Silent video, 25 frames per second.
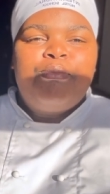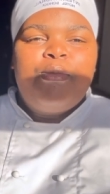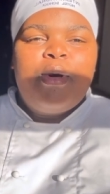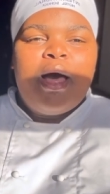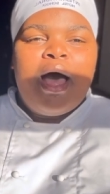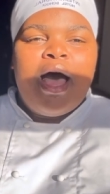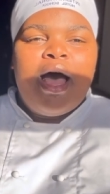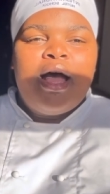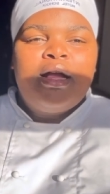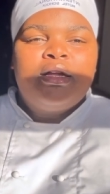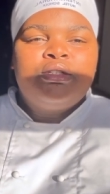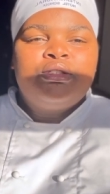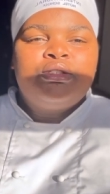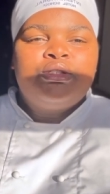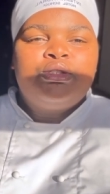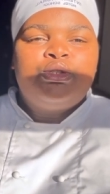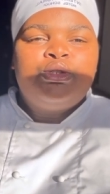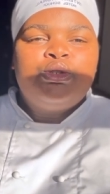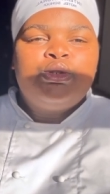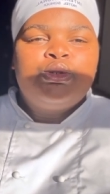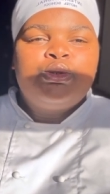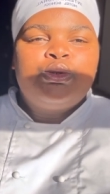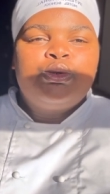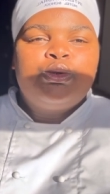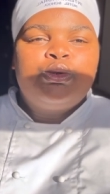and
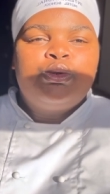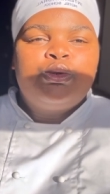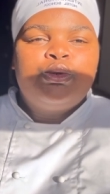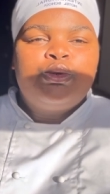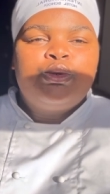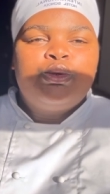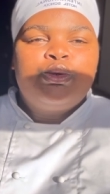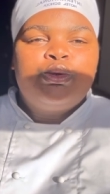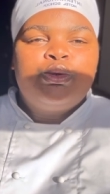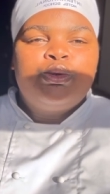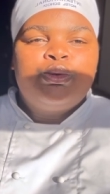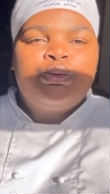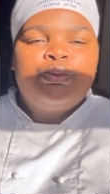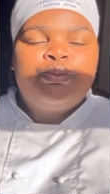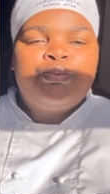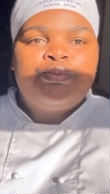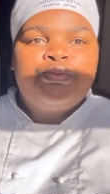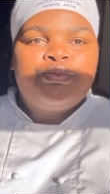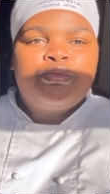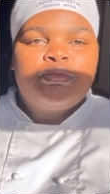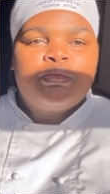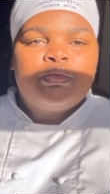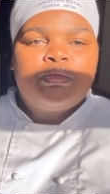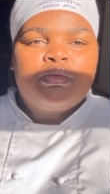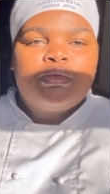you
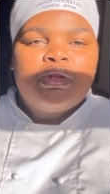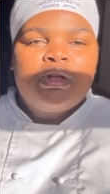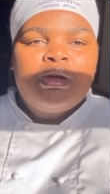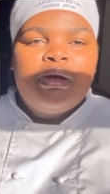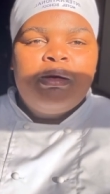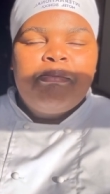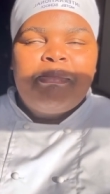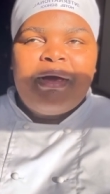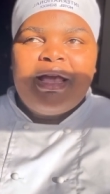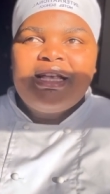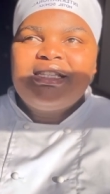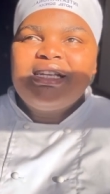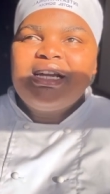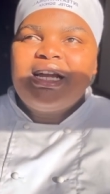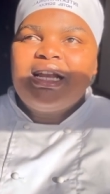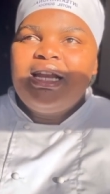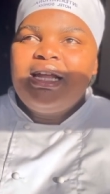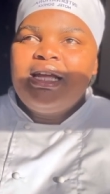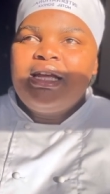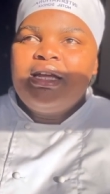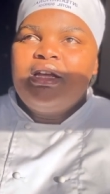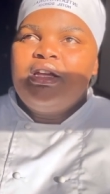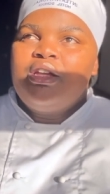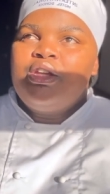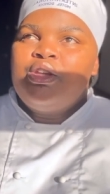
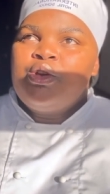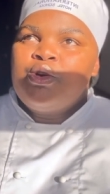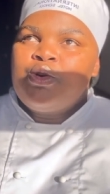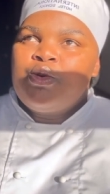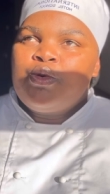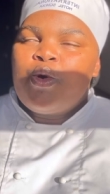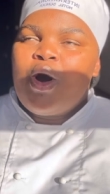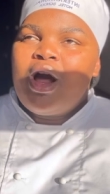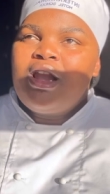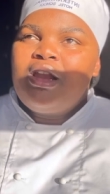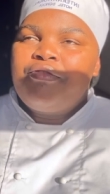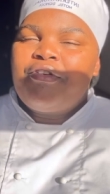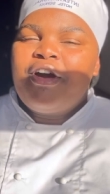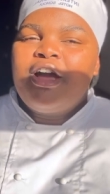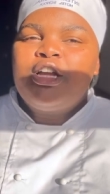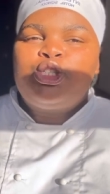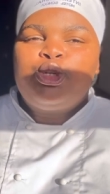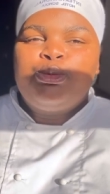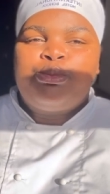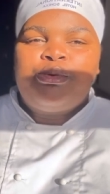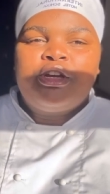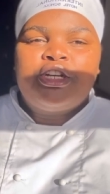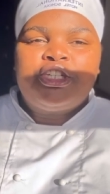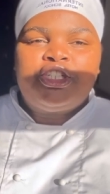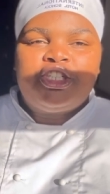basically you qualify to
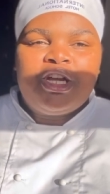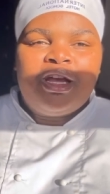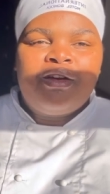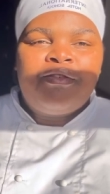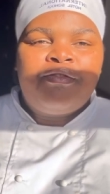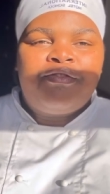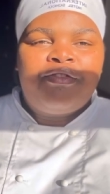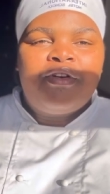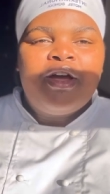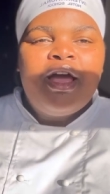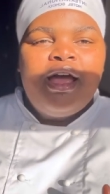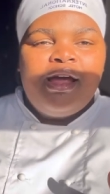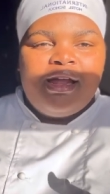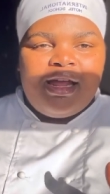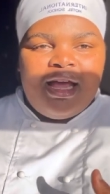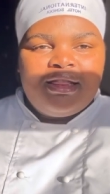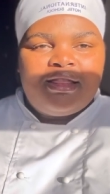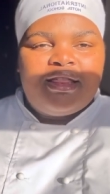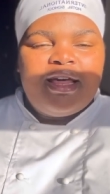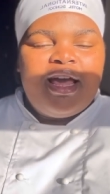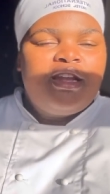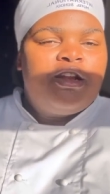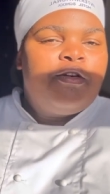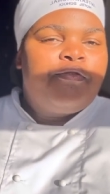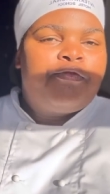be a chef at
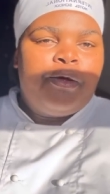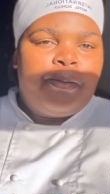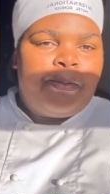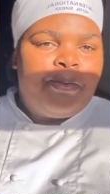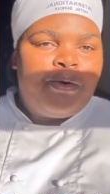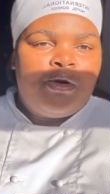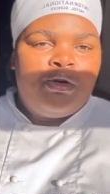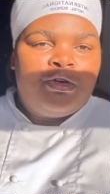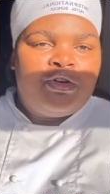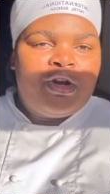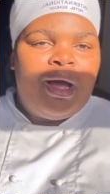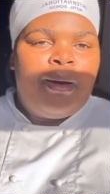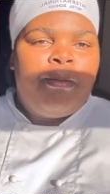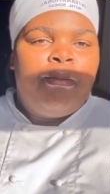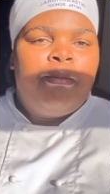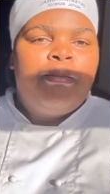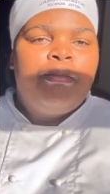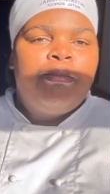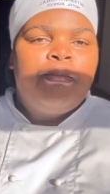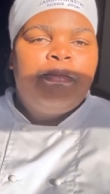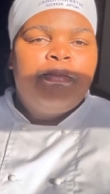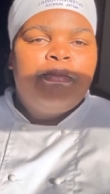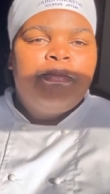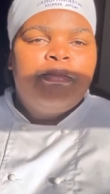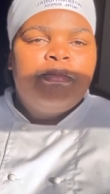the end of the program.
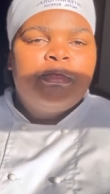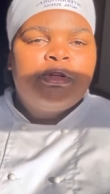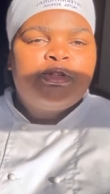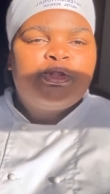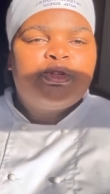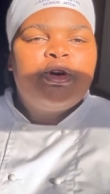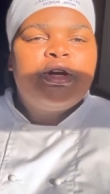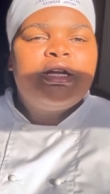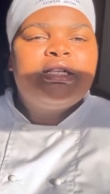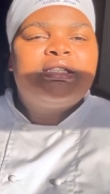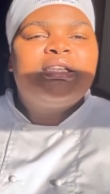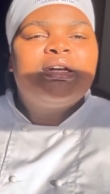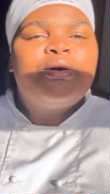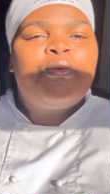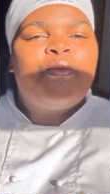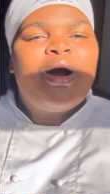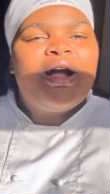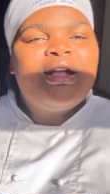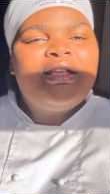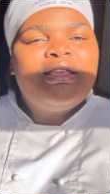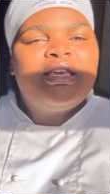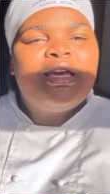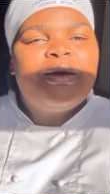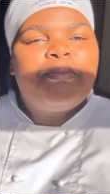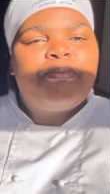So it's a
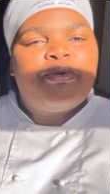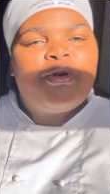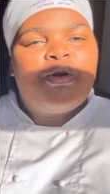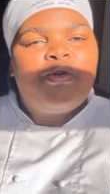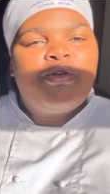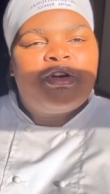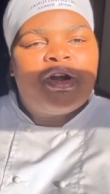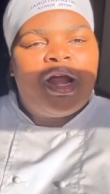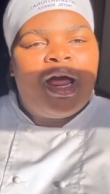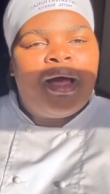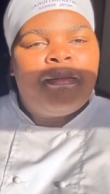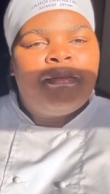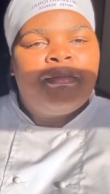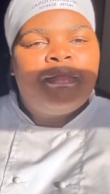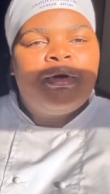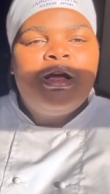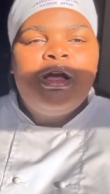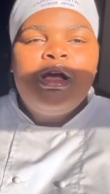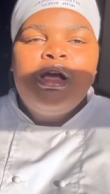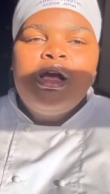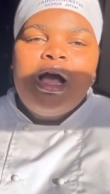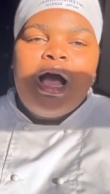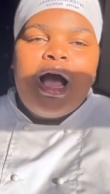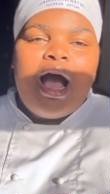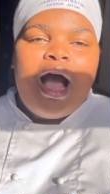one year program.
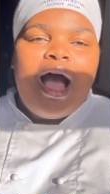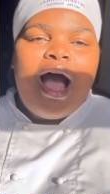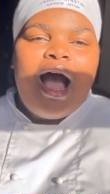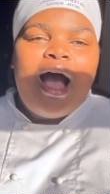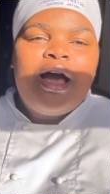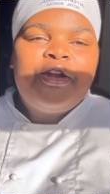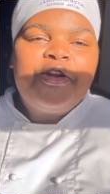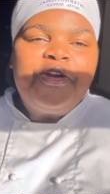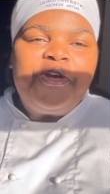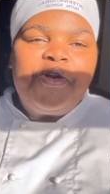I don't